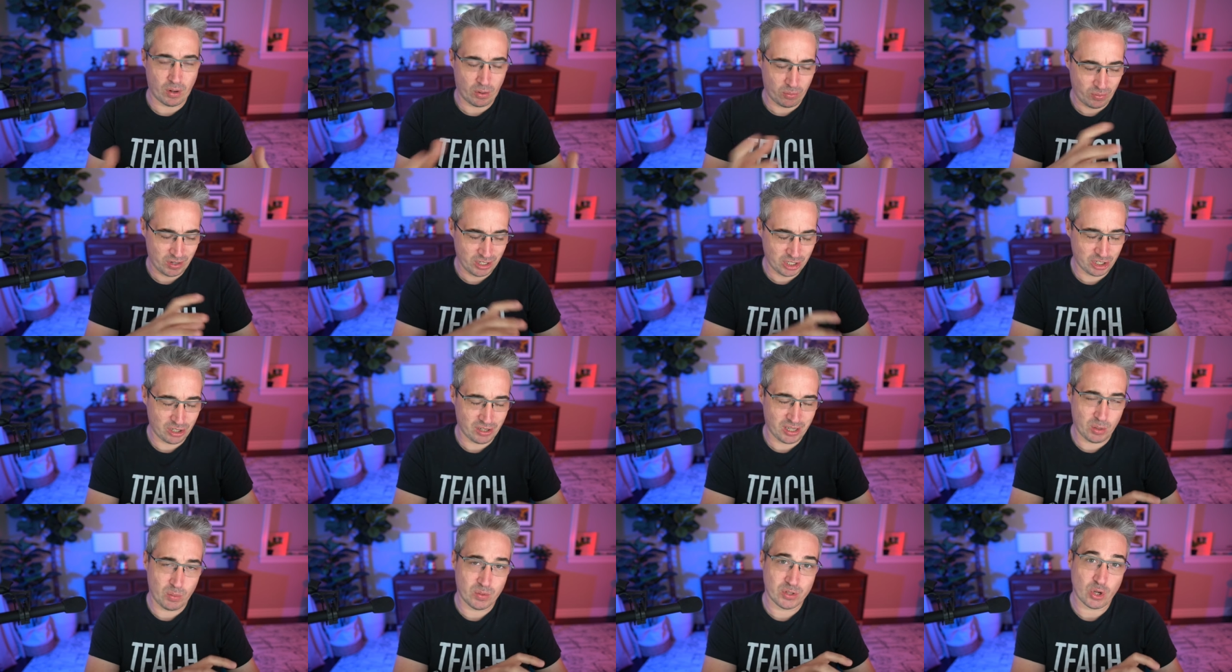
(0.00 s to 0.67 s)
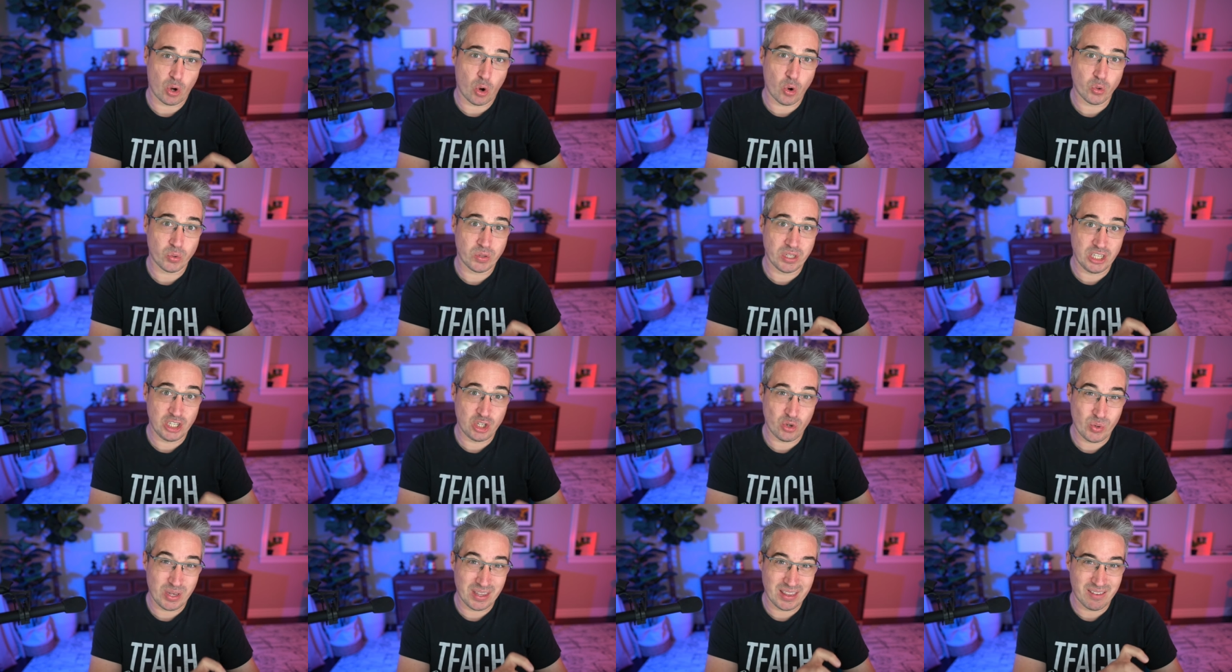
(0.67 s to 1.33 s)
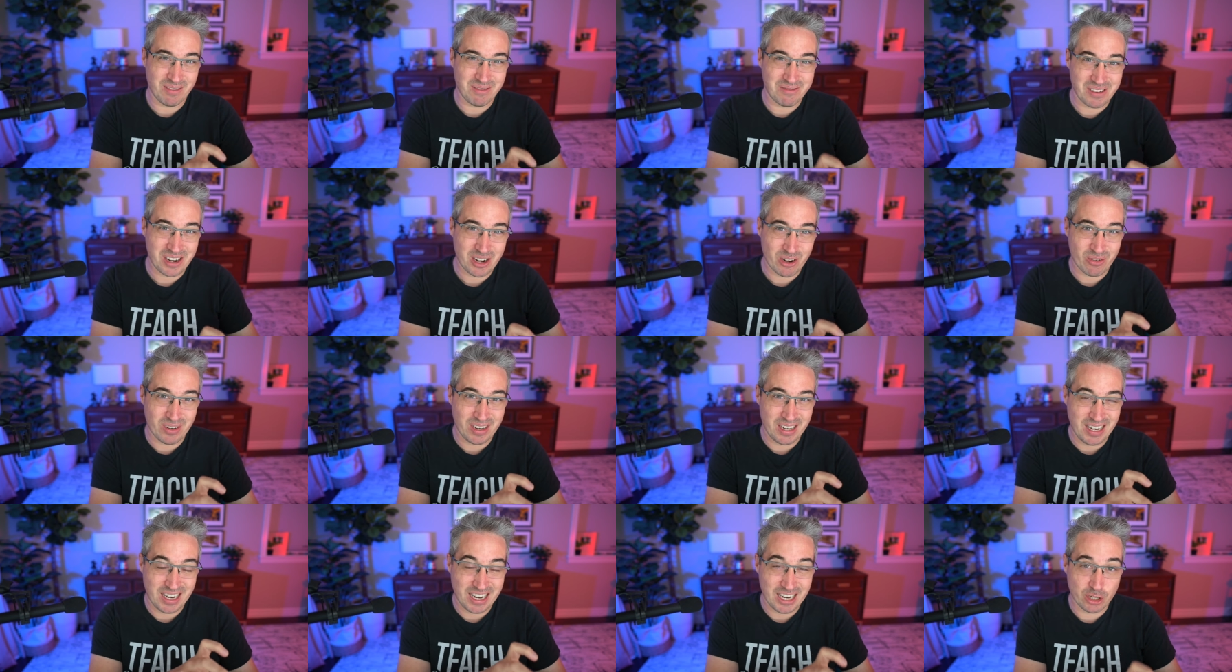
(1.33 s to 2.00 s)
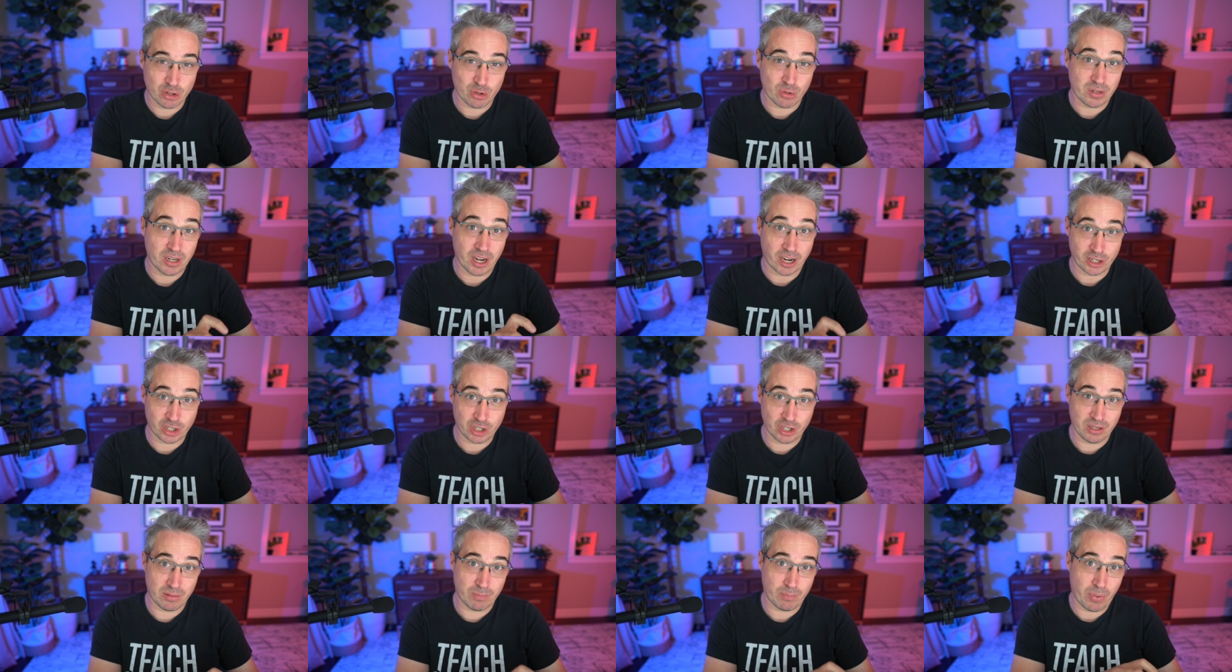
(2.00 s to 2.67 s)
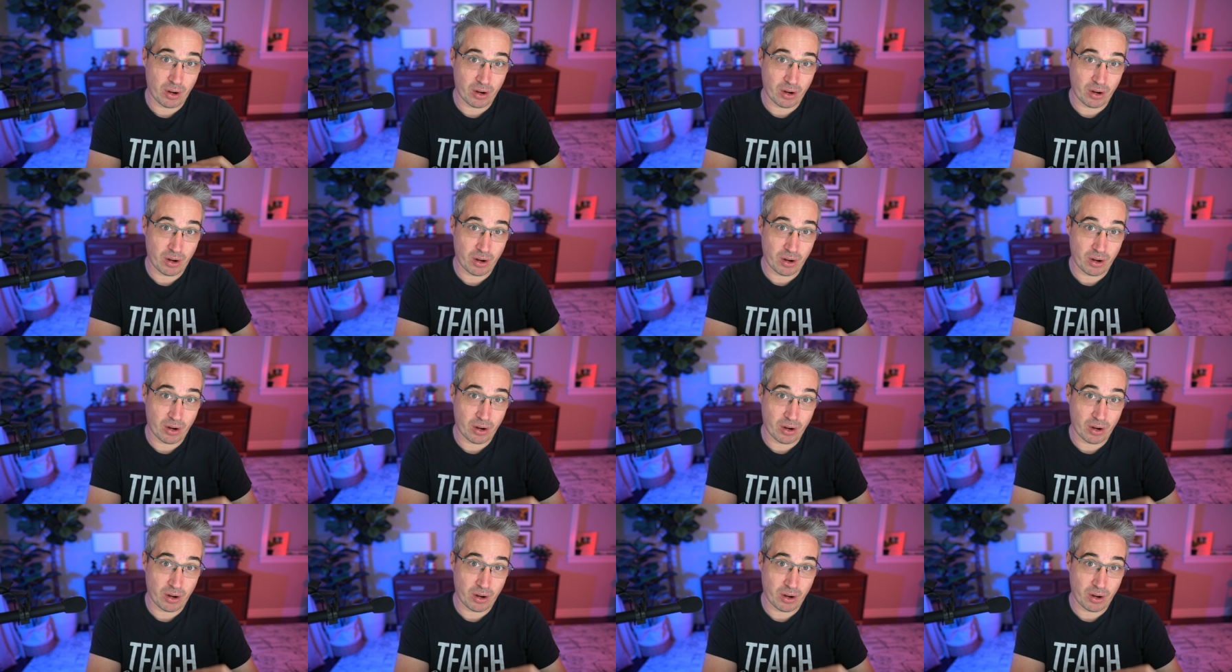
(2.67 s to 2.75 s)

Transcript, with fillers: originally was only doing the very introduction